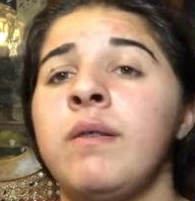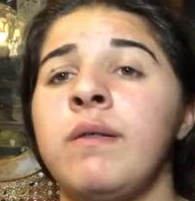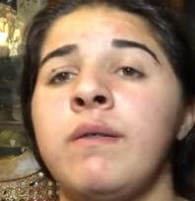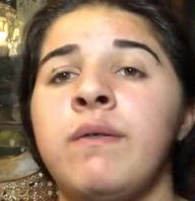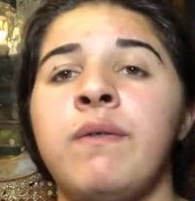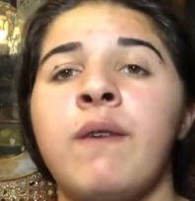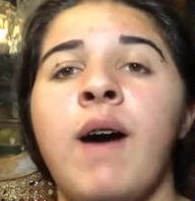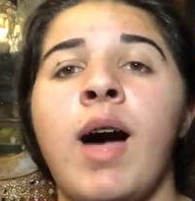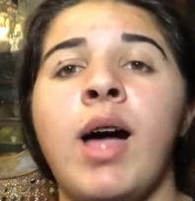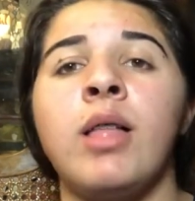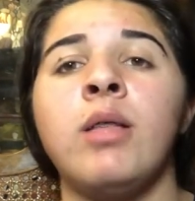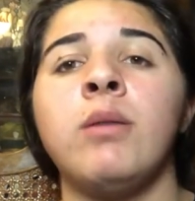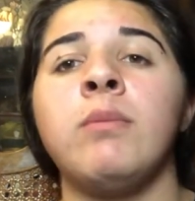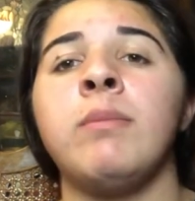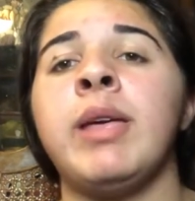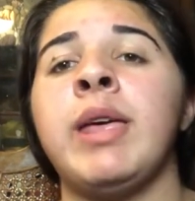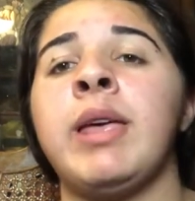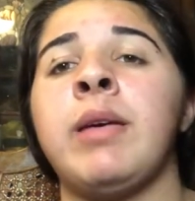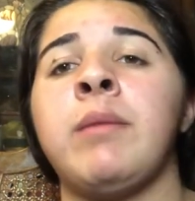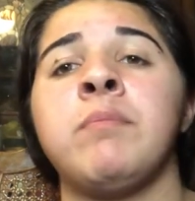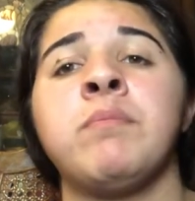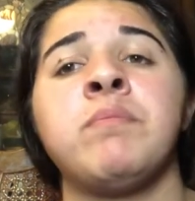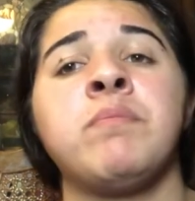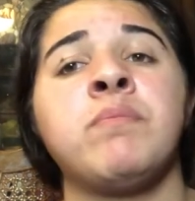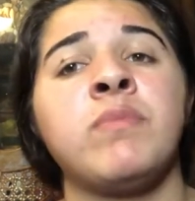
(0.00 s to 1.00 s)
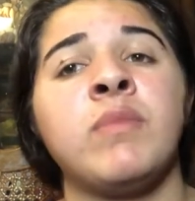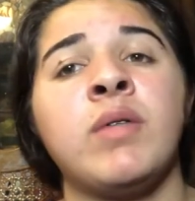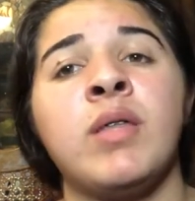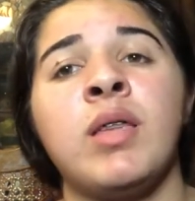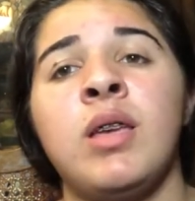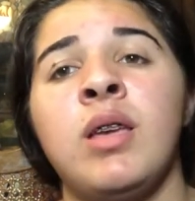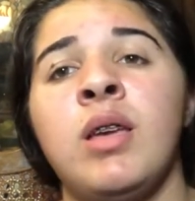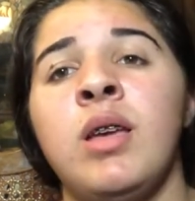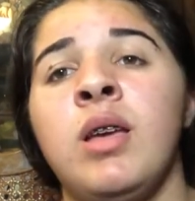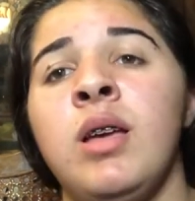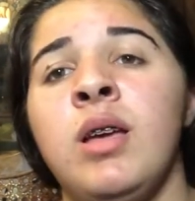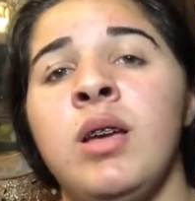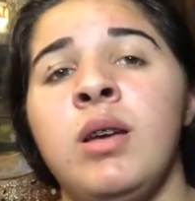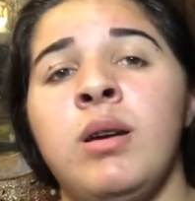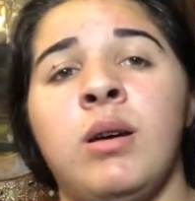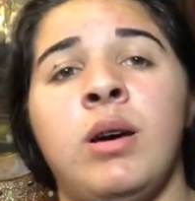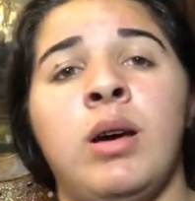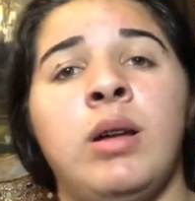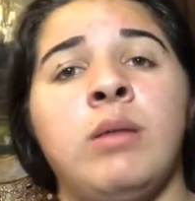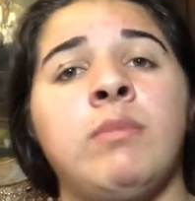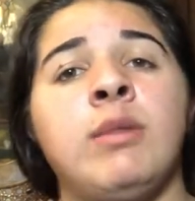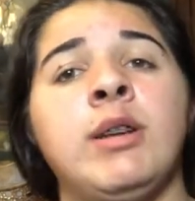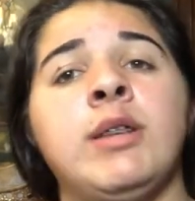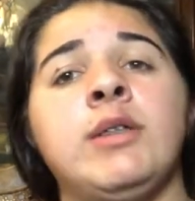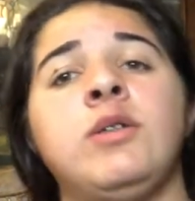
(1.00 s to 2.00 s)
Follow me
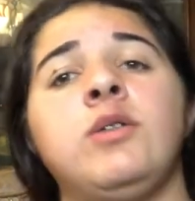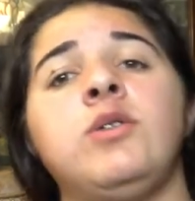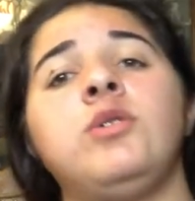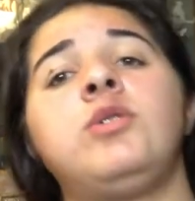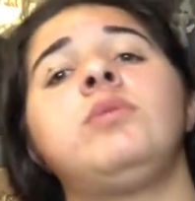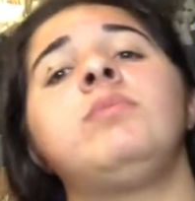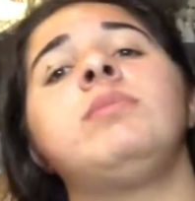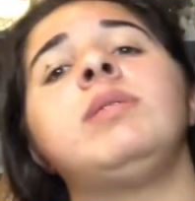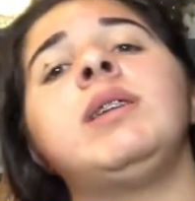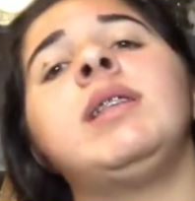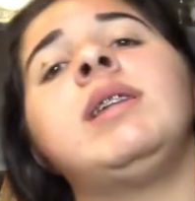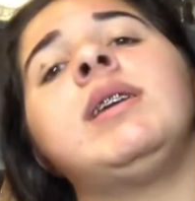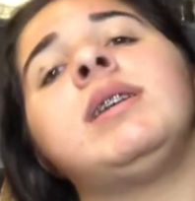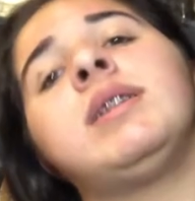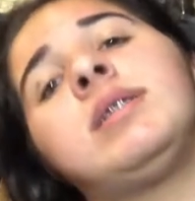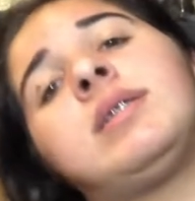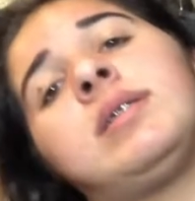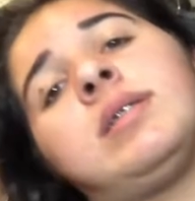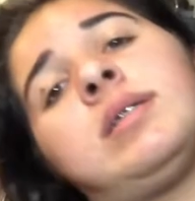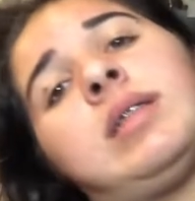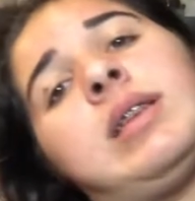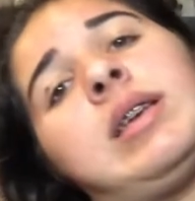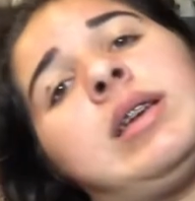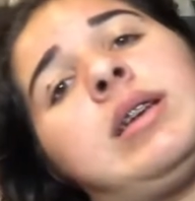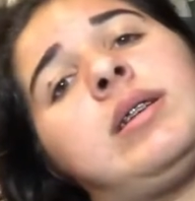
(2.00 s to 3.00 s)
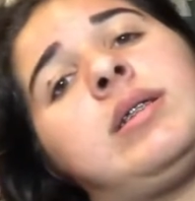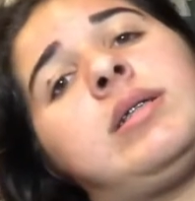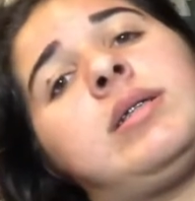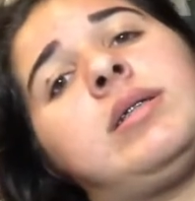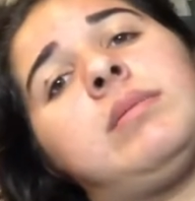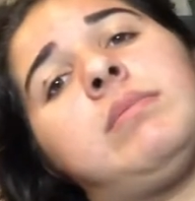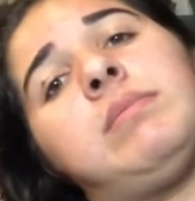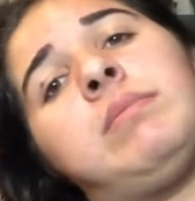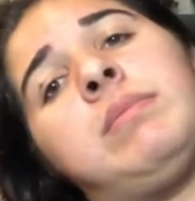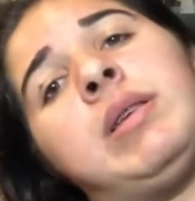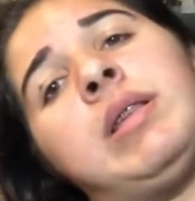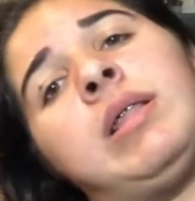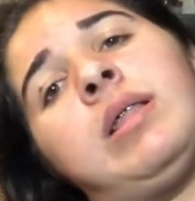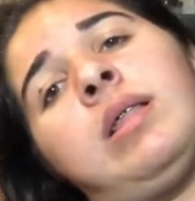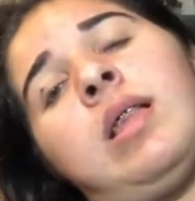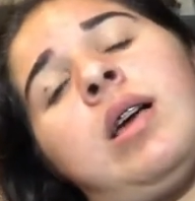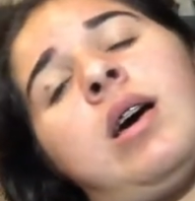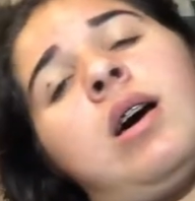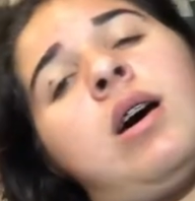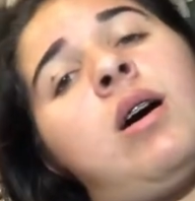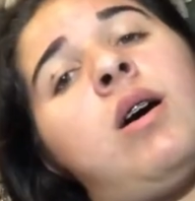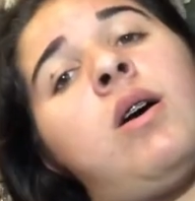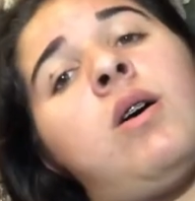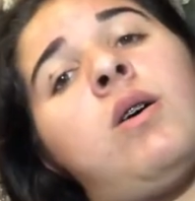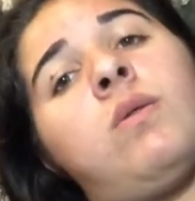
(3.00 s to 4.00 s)
on my social medias linked
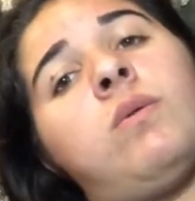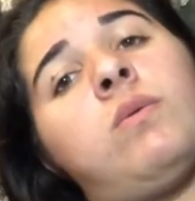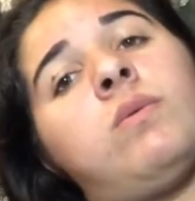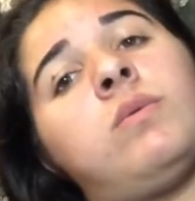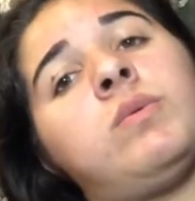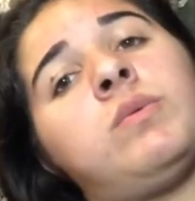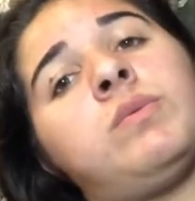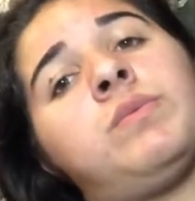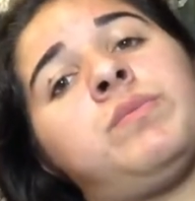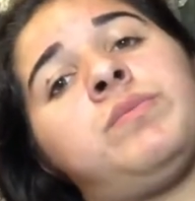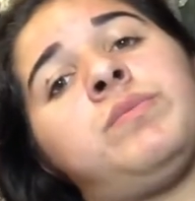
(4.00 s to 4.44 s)
below.